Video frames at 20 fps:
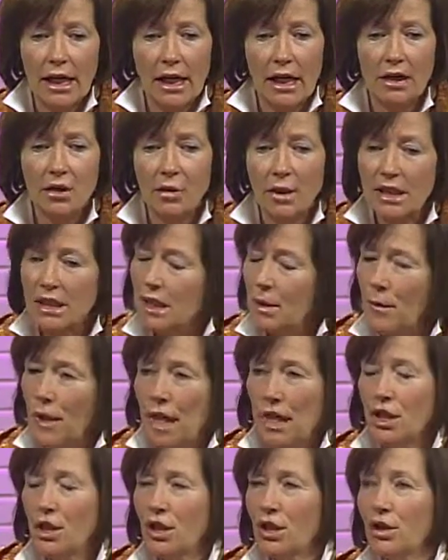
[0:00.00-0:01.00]
address the
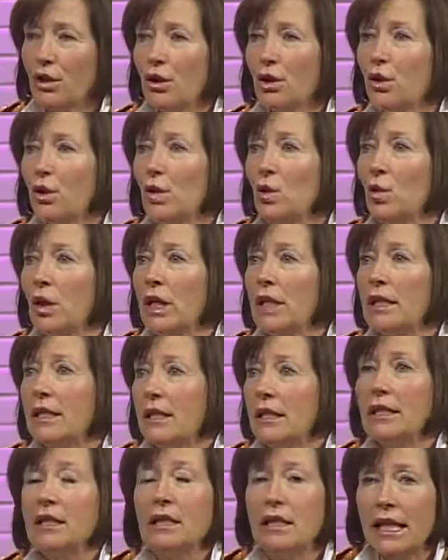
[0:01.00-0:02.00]
patient who is
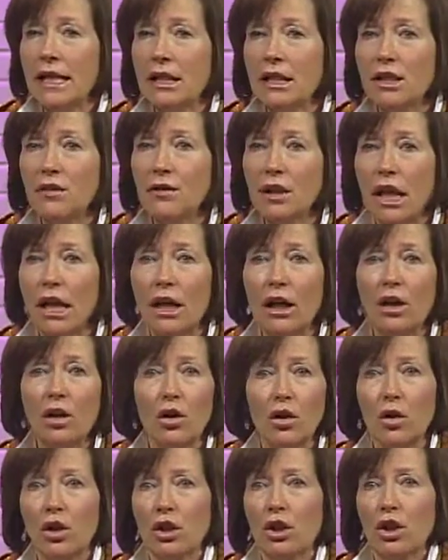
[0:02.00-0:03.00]
in intensive care
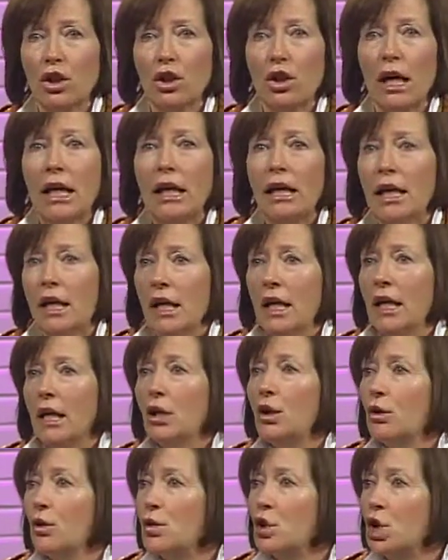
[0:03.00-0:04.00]
or should I
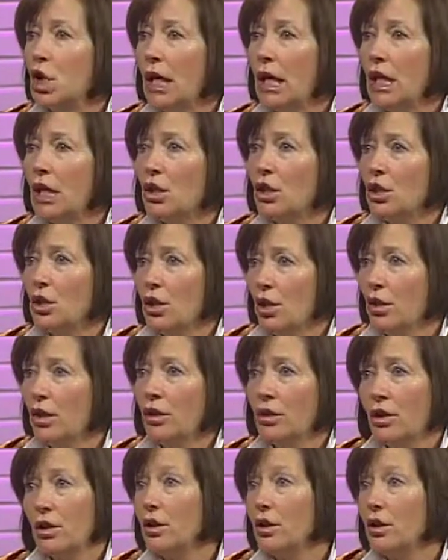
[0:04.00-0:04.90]
you know change the,